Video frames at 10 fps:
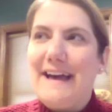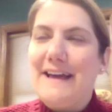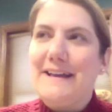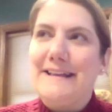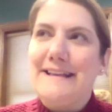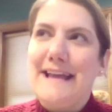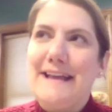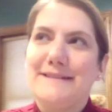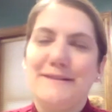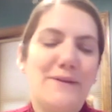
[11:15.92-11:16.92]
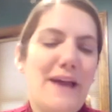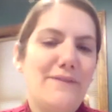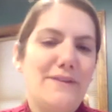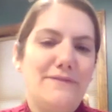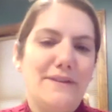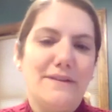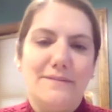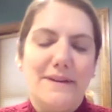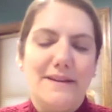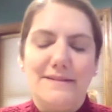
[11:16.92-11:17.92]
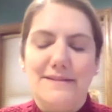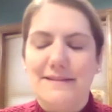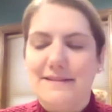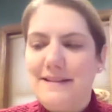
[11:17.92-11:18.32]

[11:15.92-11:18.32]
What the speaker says: it don't have the fear, because